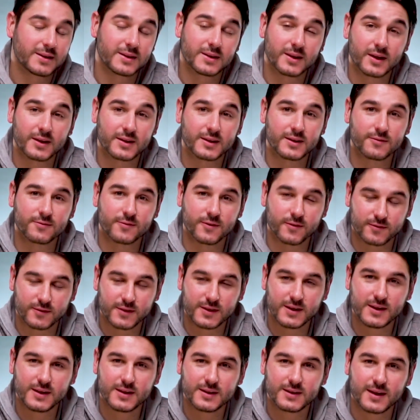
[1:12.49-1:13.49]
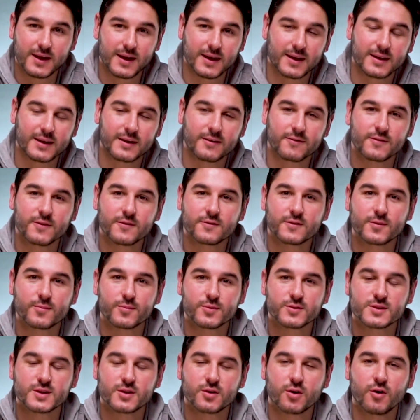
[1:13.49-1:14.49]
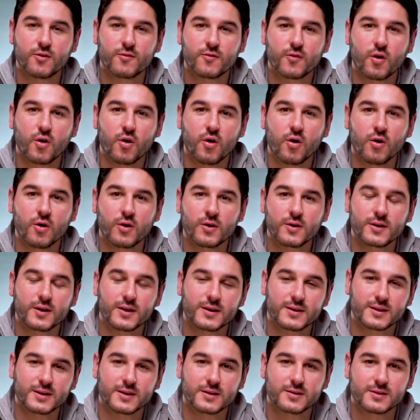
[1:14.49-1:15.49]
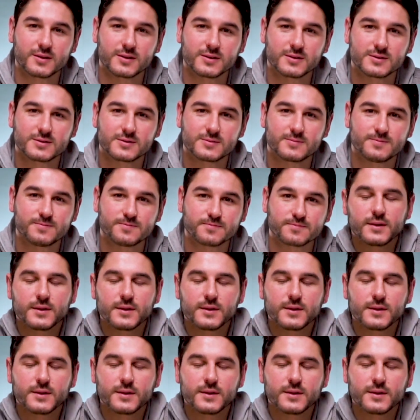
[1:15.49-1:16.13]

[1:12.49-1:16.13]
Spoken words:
Nike15 and get 15% off all Nike cleats.